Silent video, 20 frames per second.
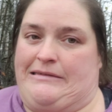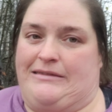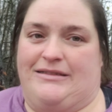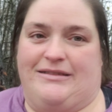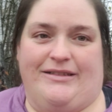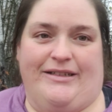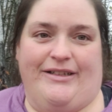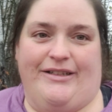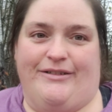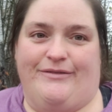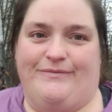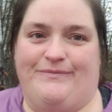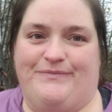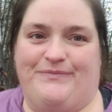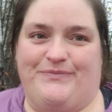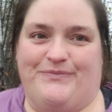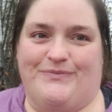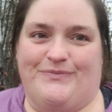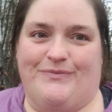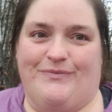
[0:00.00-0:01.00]
you know,
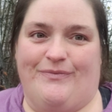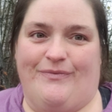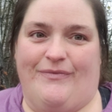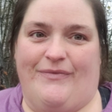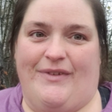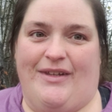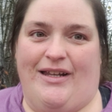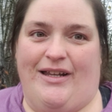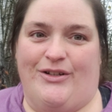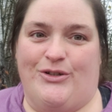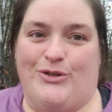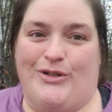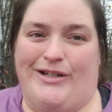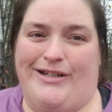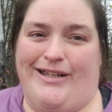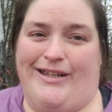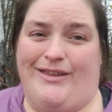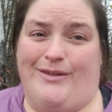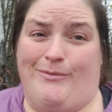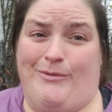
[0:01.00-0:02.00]
trying to
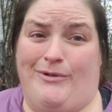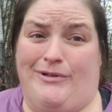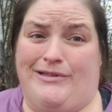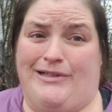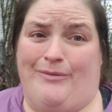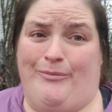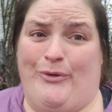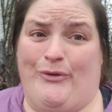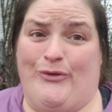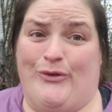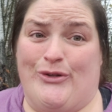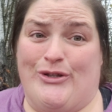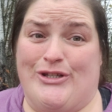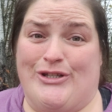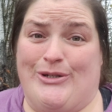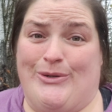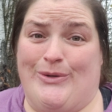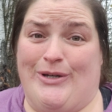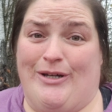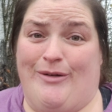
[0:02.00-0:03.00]
get them all done before the
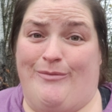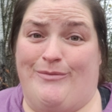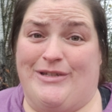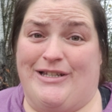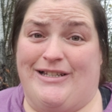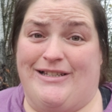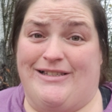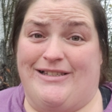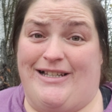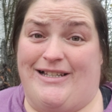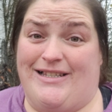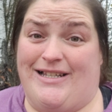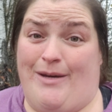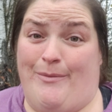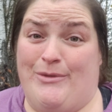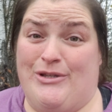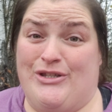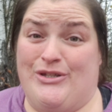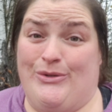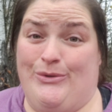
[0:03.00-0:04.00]
snow comes, because that's
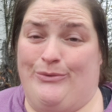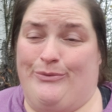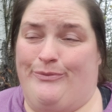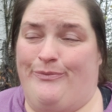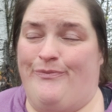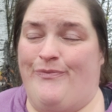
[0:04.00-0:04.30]
coming soon.